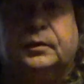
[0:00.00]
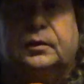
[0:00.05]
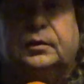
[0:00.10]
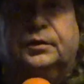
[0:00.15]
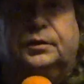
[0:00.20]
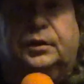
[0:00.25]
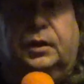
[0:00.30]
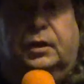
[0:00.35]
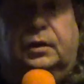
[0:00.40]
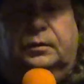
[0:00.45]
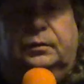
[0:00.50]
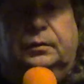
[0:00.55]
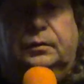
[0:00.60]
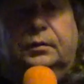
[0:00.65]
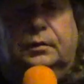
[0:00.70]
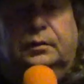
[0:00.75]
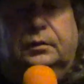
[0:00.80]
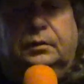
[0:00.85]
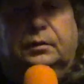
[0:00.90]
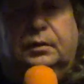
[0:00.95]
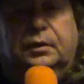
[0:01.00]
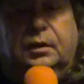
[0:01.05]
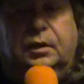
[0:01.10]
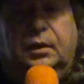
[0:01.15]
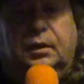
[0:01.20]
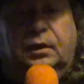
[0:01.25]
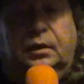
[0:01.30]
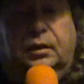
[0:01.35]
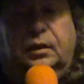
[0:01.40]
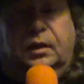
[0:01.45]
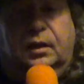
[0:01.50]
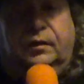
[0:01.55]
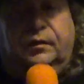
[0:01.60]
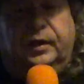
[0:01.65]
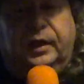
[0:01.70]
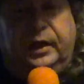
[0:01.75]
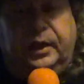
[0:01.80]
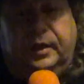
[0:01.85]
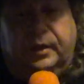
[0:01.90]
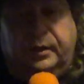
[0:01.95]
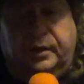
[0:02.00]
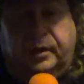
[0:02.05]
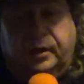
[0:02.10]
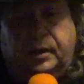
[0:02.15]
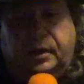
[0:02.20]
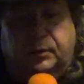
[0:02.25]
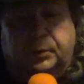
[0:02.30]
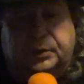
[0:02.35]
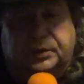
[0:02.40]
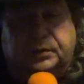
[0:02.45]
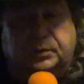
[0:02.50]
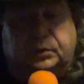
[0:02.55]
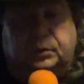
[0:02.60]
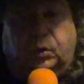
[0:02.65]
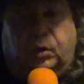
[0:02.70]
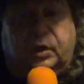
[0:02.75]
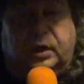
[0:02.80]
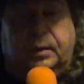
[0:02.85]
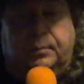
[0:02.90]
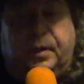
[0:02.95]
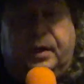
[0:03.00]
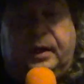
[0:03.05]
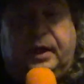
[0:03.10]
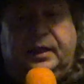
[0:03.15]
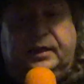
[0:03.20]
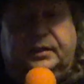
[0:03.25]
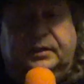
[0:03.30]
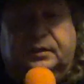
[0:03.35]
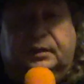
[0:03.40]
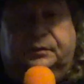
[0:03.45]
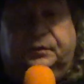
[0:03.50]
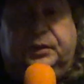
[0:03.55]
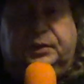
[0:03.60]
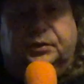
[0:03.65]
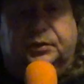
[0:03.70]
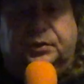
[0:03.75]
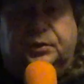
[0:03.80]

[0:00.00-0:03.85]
So, all right. Uh, we're still talking about how to deliver your